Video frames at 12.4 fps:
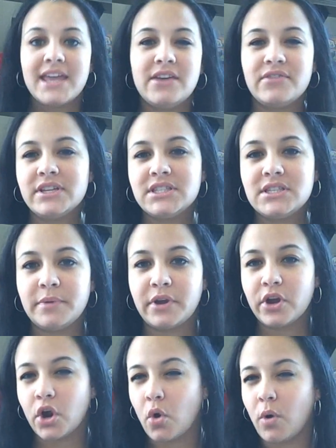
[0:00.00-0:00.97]
Given its
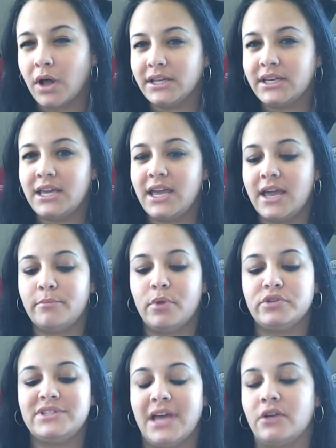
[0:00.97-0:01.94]
superior quality in
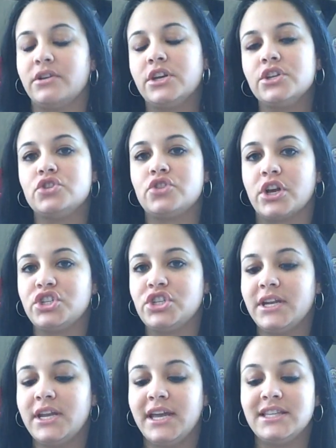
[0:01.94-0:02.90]
both sound and
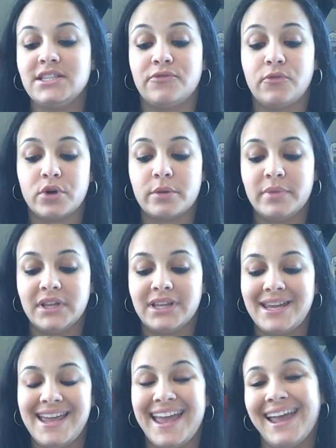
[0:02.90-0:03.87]
construction, its
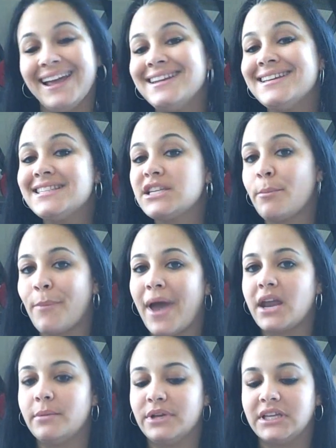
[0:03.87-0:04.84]
affordability, and its
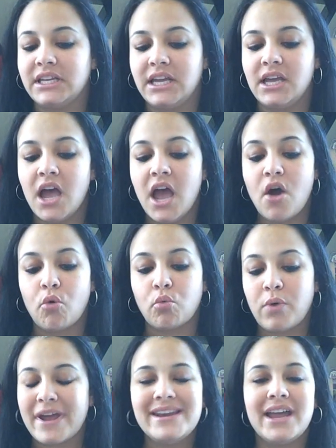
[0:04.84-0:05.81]
compatibility,
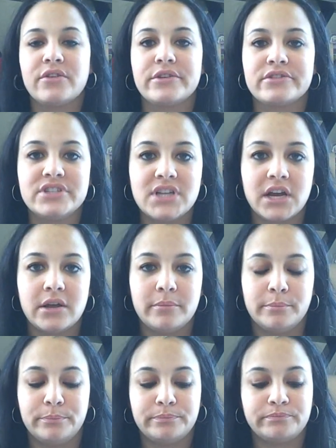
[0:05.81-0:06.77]
right now there is not a